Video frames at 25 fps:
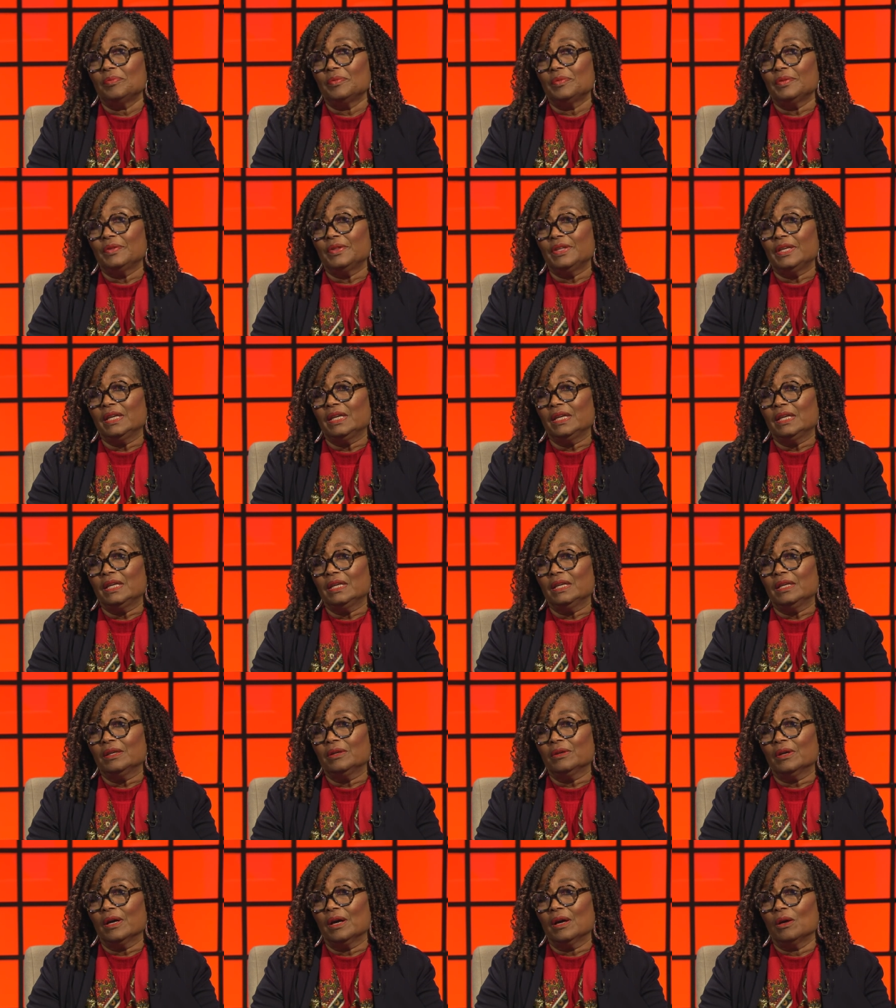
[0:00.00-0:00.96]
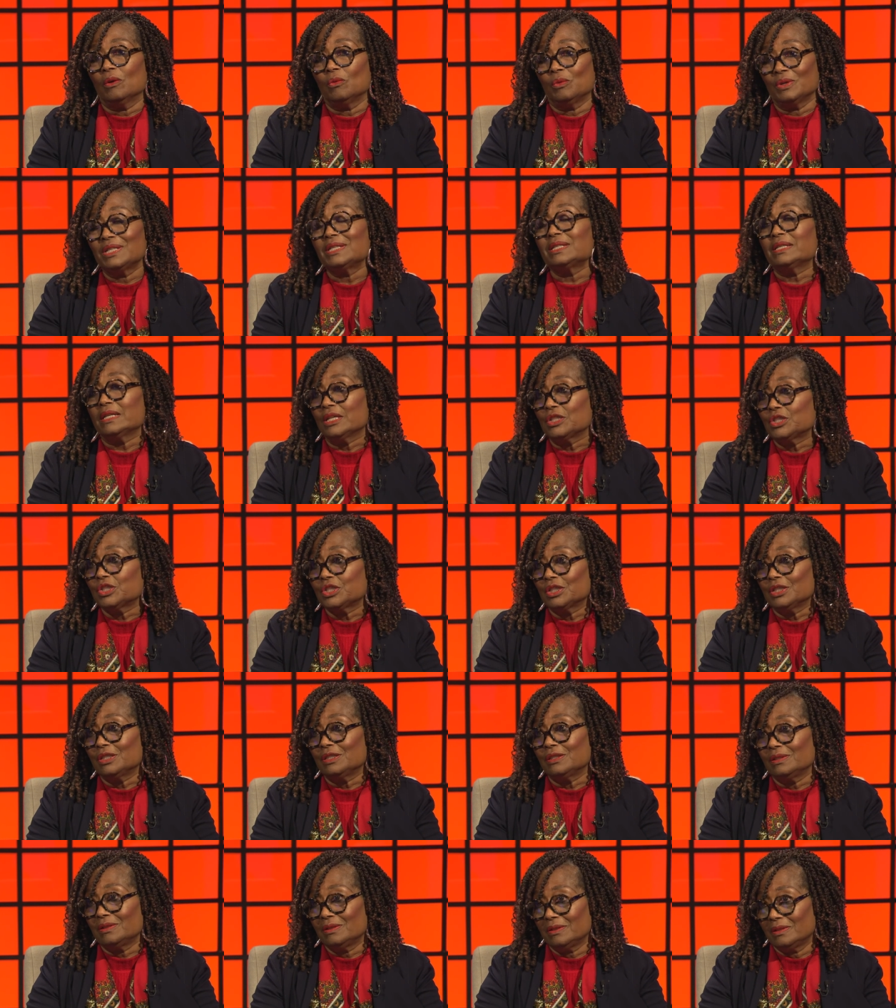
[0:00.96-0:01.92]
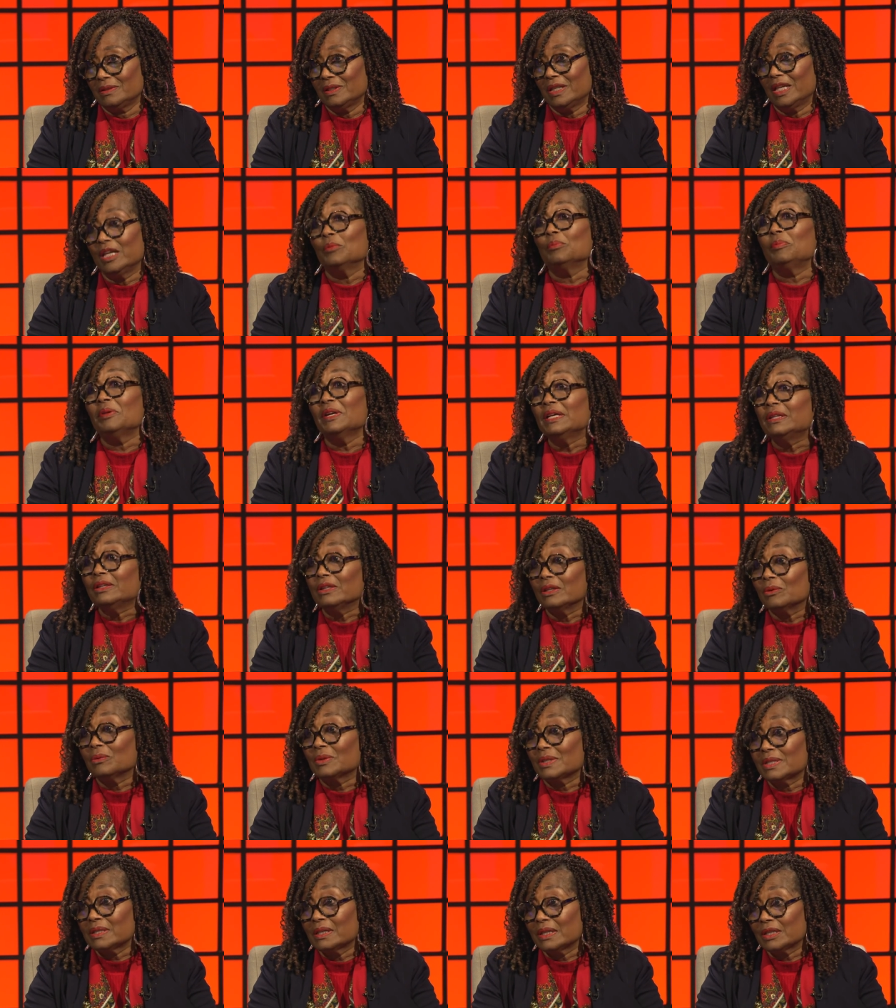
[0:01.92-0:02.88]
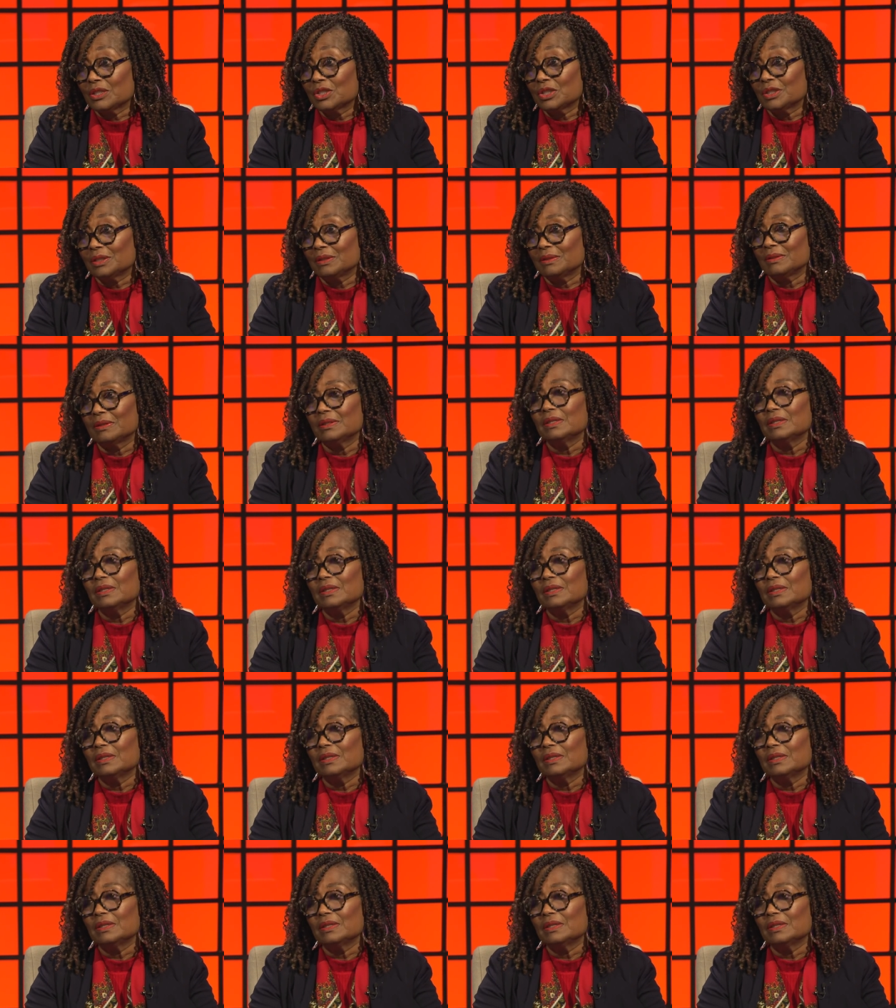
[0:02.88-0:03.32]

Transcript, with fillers: the uh, recession, the impending recession,